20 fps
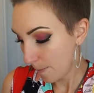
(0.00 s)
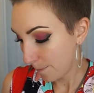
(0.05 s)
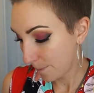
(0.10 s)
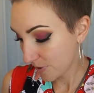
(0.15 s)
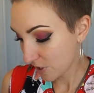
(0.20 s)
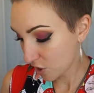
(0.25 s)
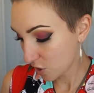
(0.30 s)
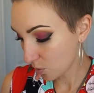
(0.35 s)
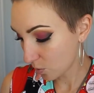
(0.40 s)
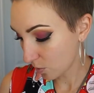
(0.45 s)

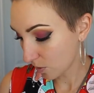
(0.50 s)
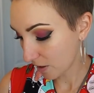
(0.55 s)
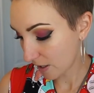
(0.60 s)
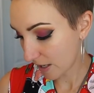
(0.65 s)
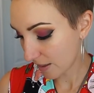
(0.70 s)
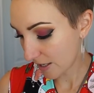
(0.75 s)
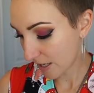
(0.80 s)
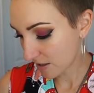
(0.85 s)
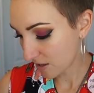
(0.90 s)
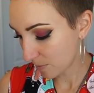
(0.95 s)
Pure.
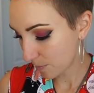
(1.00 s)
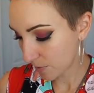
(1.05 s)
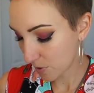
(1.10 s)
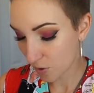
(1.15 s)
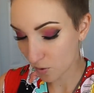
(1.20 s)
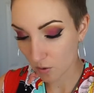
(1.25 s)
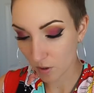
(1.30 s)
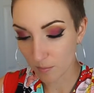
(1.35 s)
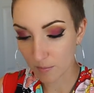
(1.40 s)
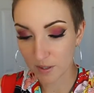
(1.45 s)
I like the
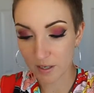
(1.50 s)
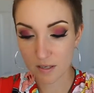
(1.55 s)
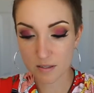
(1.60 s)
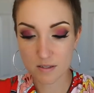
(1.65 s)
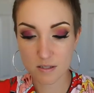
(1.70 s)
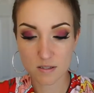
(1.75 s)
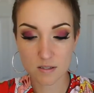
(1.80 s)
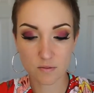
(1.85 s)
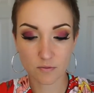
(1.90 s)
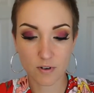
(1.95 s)
Pure
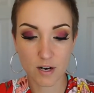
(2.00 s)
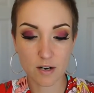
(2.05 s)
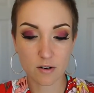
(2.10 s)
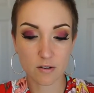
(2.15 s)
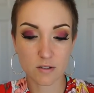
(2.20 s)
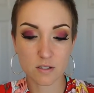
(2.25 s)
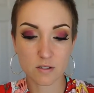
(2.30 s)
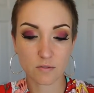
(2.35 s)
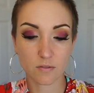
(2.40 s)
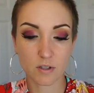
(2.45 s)
because it's
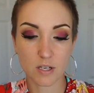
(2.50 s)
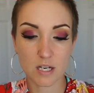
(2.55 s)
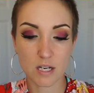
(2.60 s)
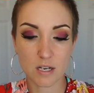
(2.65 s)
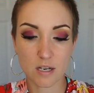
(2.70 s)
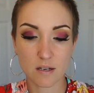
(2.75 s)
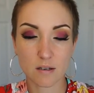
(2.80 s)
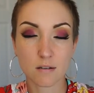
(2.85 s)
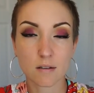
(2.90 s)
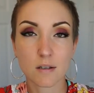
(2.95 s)
fragrance
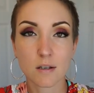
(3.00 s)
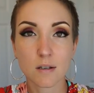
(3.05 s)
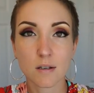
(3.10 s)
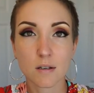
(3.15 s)
free,